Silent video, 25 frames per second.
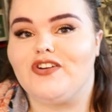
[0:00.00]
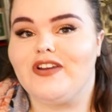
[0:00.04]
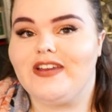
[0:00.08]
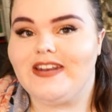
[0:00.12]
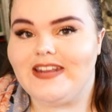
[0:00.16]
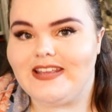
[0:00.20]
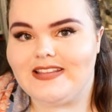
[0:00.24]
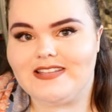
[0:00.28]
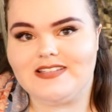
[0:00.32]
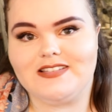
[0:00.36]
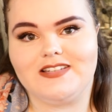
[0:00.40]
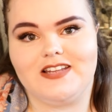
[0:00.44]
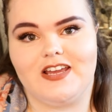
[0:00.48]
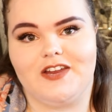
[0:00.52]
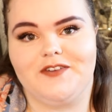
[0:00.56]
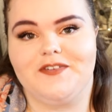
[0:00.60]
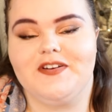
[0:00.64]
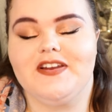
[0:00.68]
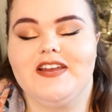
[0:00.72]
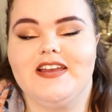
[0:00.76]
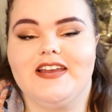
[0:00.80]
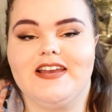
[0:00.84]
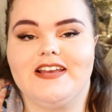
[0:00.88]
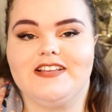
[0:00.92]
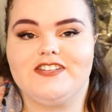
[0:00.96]
All you need to do
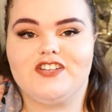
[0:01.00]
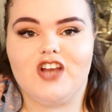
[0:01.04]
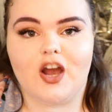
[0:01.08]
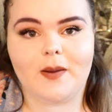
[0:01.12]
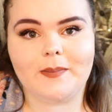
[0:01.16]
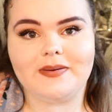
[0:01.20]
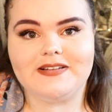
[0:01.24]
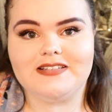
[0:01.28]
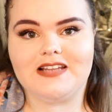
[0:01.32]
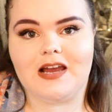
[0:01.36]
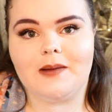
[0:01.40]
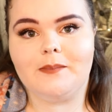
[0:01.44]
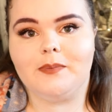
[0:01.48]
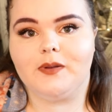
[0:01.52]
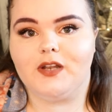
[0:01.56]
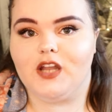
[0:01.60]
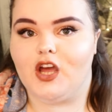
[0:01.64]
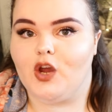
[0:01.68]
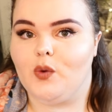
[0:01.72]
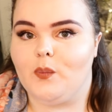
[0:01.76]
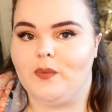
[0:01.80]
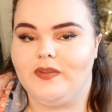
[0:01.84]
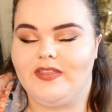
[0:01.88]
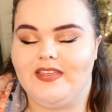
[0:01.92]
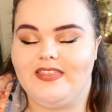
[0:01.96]
is comment down
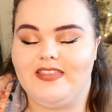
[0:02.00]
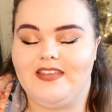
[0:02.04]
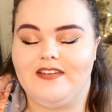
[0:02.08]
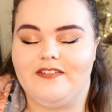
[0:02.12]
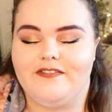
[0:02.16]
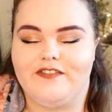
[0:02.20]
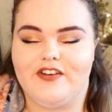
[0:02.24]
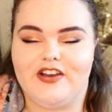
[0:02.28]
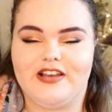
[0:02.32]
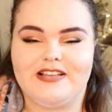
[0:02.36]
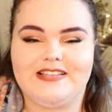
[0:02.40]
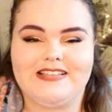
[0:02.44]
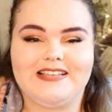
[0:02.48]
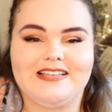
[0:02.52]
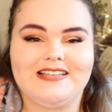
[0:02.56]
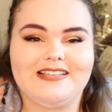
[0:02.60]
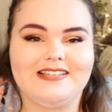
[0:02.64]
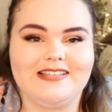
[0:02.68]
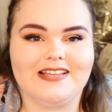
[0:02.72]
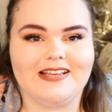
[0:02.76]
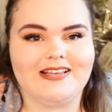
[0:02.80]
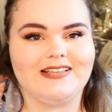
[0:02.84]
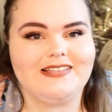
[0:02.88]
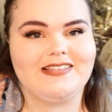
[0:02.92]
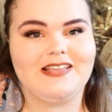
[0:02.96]
below within the first
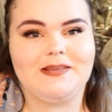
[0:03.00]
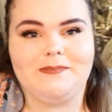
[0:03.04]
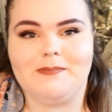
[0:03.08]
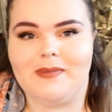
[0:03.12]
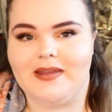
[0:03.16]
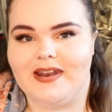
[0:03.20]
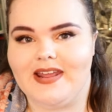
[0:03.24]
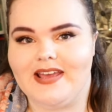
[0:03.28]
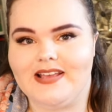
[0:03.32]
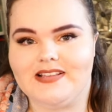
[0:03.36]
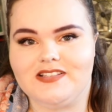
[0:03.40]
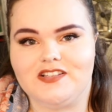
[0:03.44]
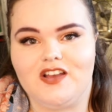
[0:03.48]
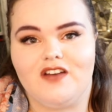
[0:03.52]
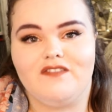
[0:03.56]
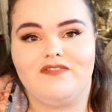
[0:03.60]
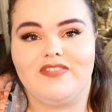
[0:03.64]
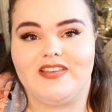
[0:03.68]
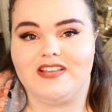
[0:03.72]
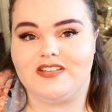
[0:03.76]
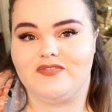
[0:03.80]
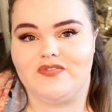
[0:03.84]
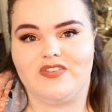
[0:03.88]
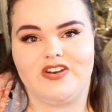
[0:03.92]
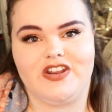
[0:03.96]
60 minutes of
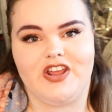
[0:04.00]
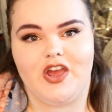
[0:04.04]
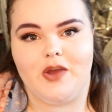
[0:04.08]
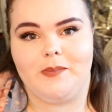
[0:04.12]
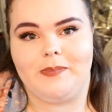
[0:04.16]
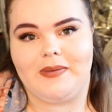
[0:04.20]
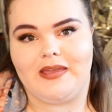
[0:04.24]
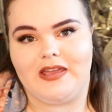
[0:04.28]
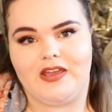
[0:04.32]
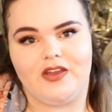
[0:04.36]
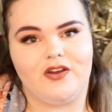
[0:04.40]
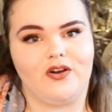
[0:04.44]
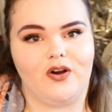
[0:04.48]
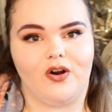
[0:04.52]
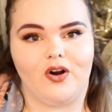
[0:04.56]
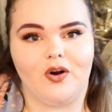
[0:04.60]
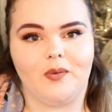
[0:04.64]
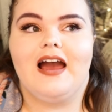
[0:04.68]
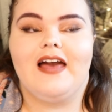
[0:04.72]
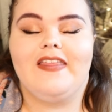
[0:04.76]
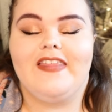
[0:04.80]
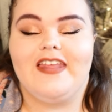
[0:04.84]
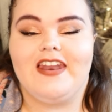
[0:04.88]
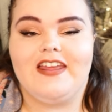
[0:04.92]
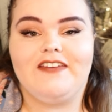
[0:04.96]
this video being up,
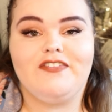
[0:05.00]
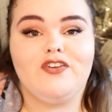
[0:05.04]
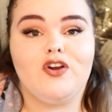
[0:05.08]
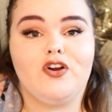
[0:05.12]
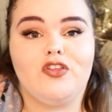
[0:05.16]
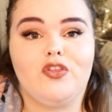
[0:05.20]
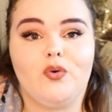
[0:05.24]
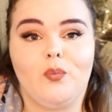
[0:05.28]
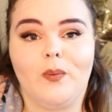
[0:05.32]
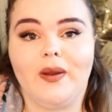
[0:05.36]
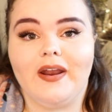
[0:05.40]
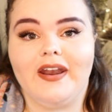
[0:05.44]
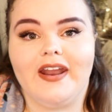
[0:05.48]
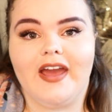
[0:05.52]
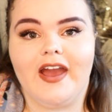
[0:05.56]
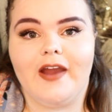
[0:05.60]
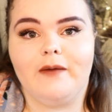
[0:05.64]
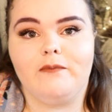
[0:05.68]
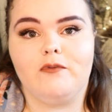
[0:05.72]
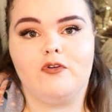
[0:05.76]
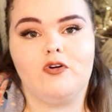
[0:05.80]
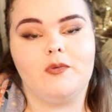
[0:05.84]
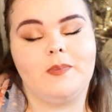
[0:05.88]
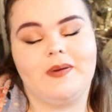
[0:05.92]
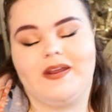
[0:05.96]
and then if you're the winner
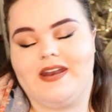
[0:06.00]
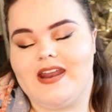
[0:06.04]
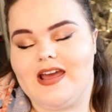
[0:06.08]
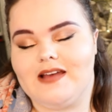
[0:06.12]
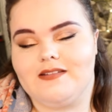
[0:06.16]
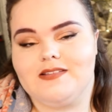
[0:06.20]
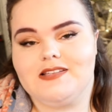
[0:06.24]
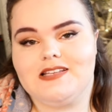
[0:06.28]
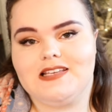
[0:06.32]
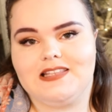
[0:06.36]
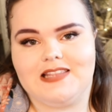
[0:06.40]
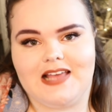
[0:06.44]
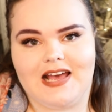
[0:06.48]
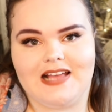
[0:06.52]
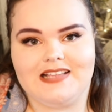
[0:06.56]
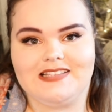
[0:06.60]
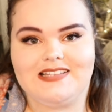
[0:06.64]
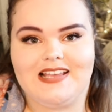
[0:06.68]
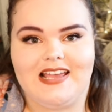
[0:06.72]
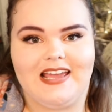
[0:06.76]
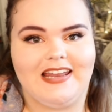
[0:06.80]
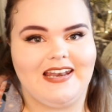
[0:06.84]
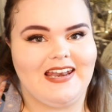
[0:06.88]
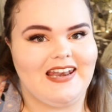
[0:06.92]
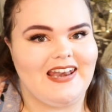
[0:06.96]
we'll be announcing that
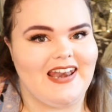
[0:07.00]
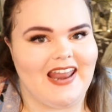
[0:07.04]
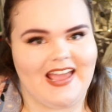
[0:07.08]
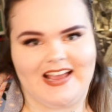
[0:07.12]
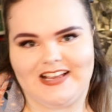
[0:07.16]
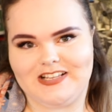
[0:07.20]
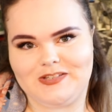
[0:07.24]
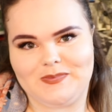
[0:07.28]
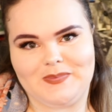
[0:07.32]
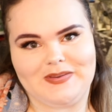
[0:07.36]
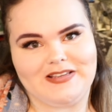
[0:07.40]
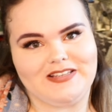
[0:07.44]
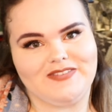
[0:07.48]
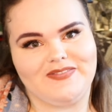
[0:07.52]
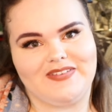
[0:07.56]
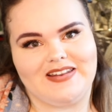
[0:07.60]
in next week's